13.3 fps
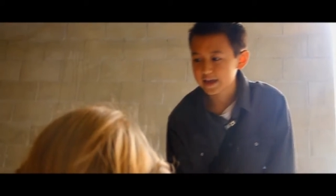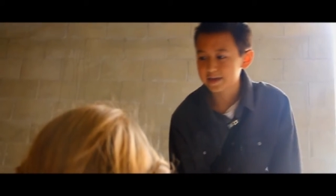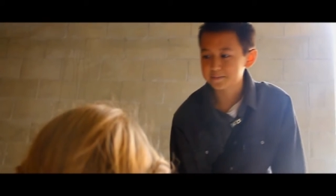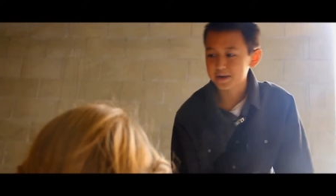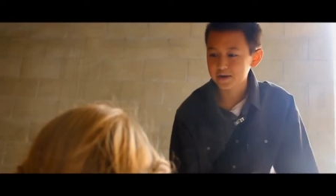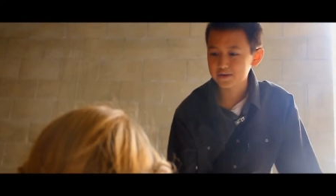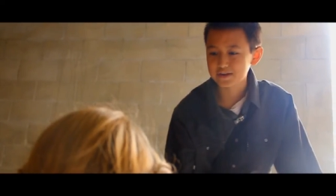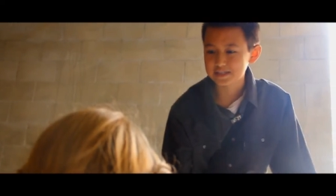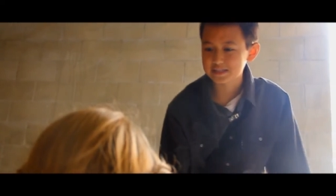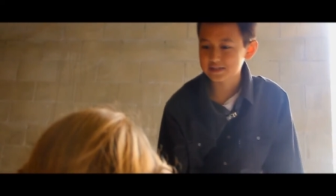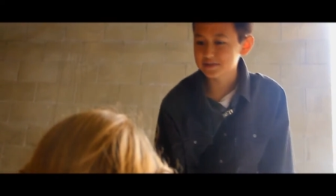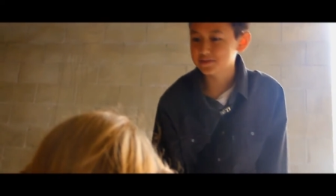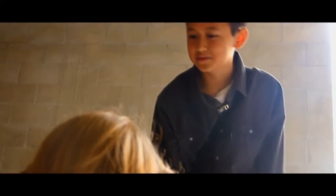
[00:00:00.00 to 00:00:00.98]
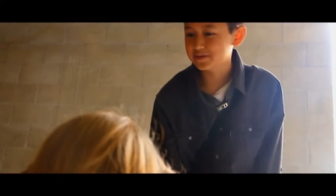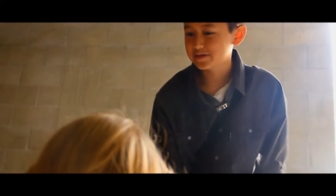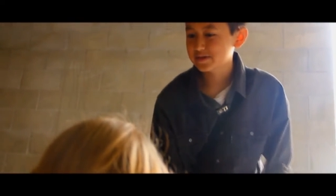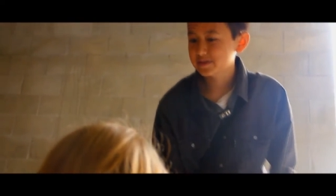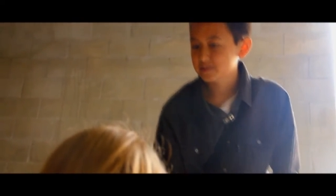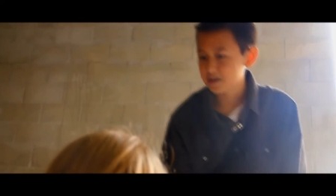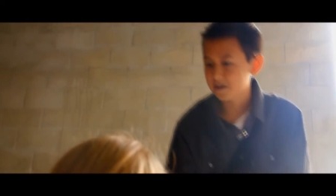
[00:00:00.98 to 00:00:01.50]
and Paris too,
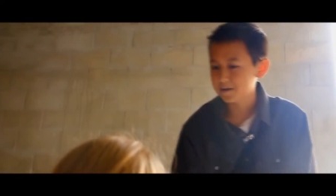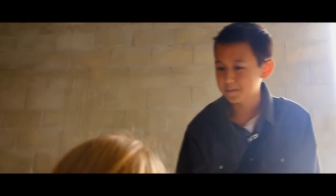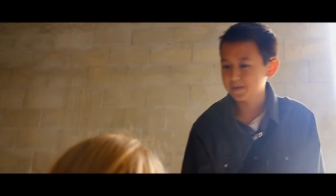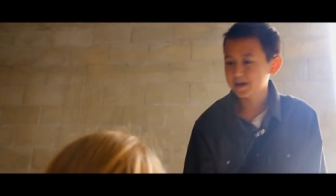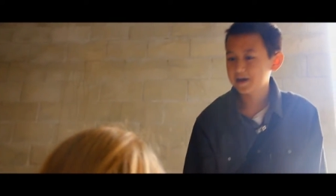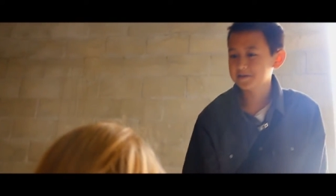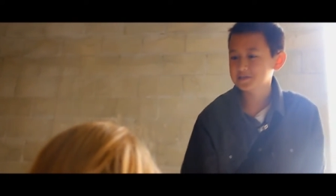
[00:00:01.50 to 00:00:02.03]
Come,